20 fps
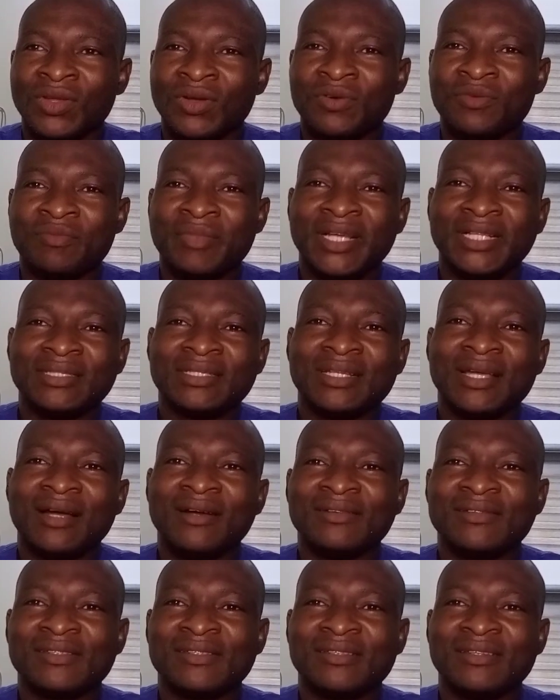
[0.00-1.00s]

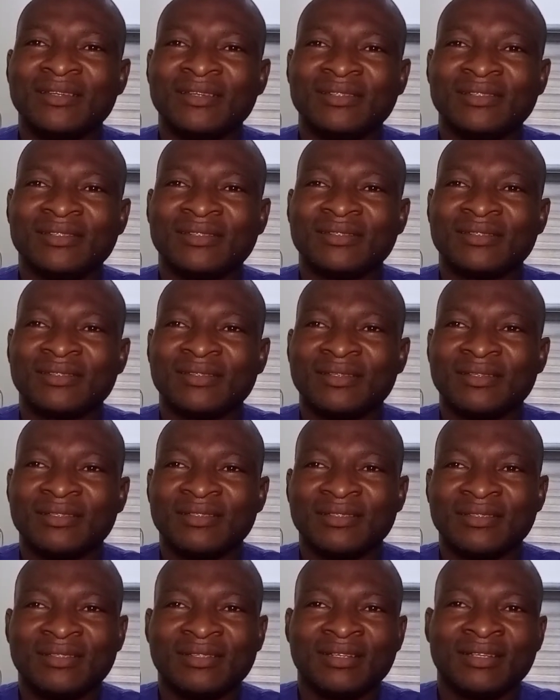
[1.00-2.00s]
Omental cysts
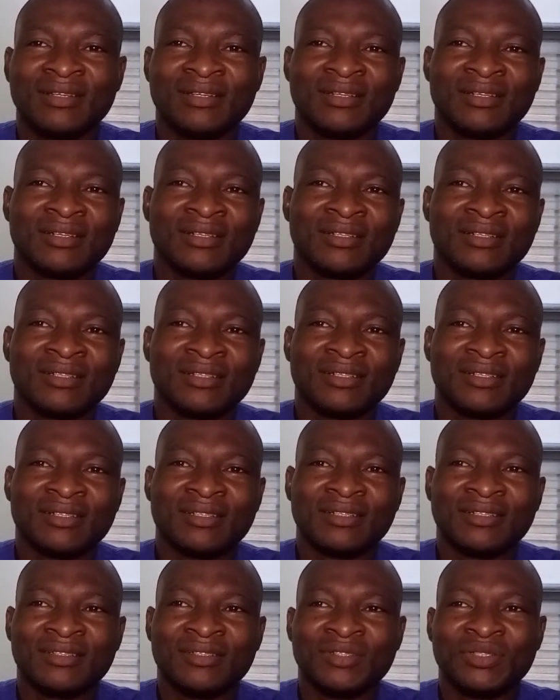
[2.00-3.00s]

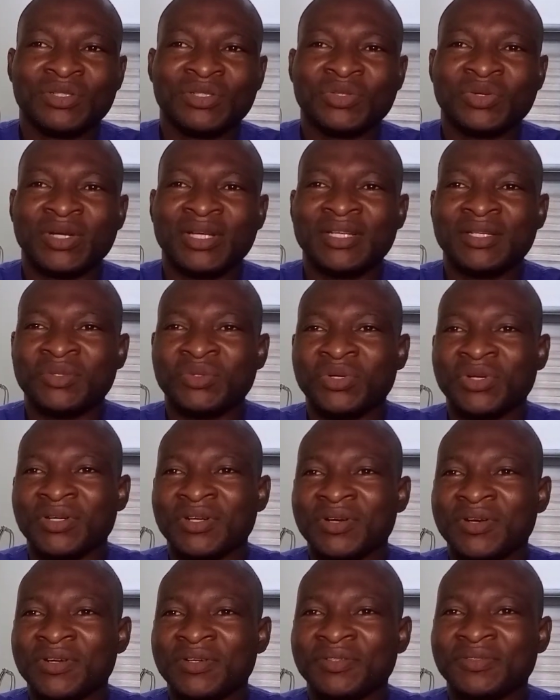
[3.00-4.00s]
usually will
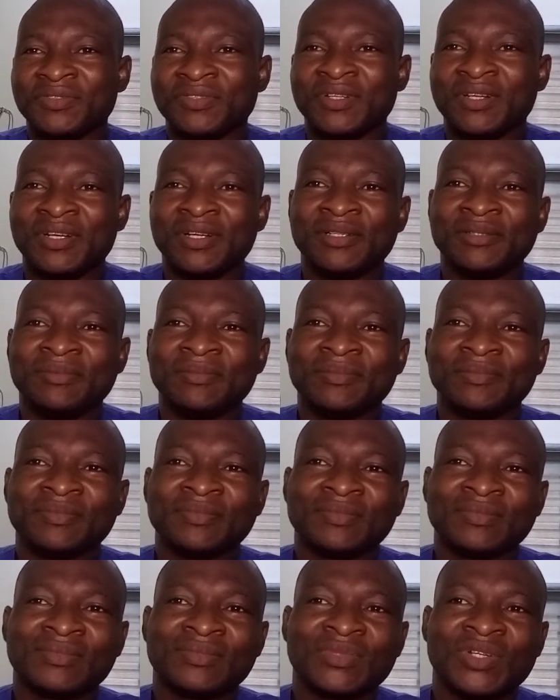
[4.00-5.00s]
occur from
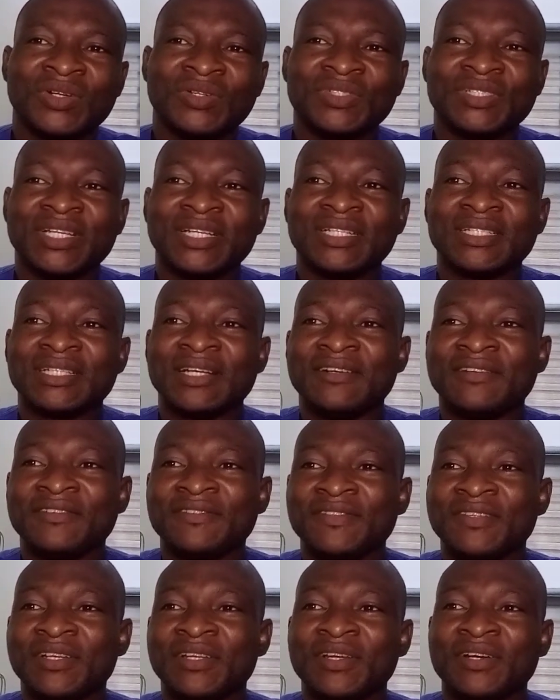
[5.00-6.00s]
congenital
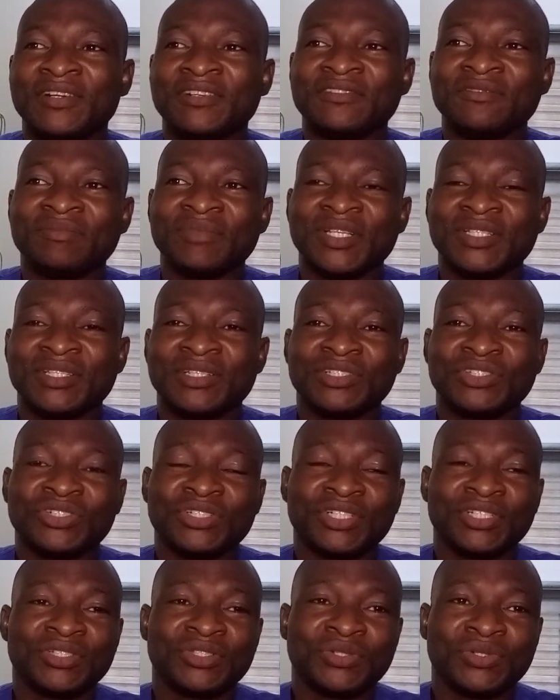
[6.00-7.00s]
failure of
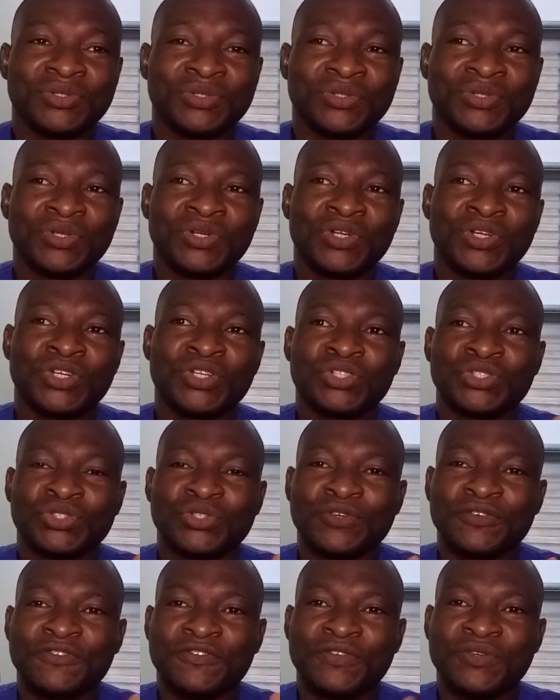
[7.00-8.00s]
mesentery
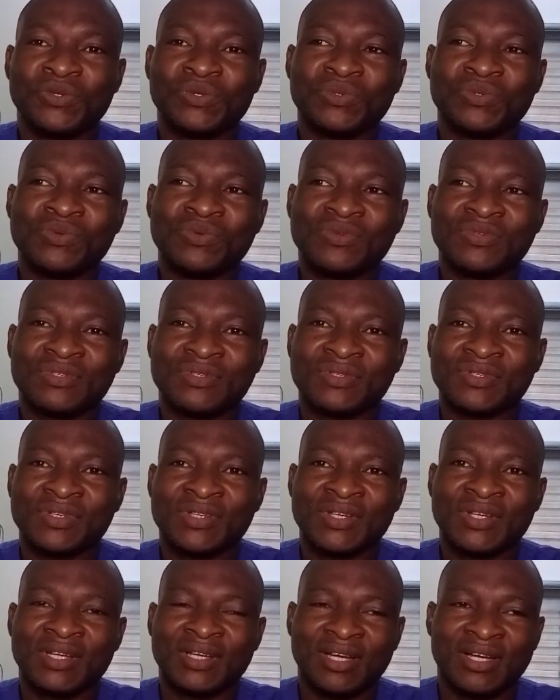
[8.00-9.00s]
to fuse,
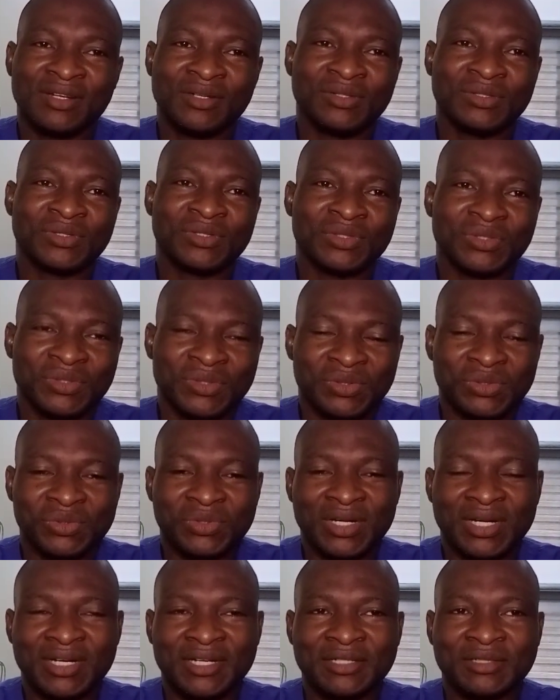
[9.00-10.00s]
and
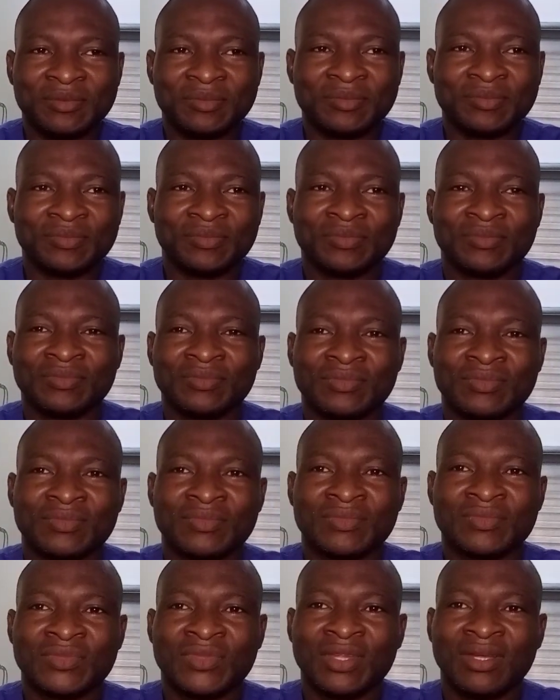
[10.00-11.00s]
also
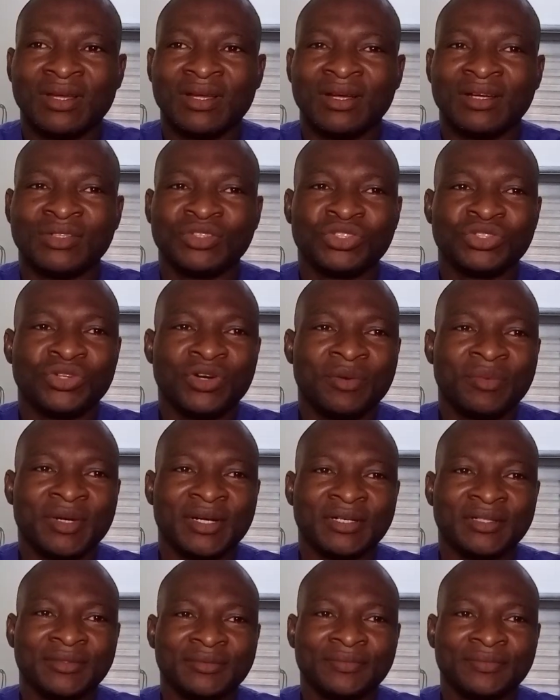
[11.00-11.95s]
trauma.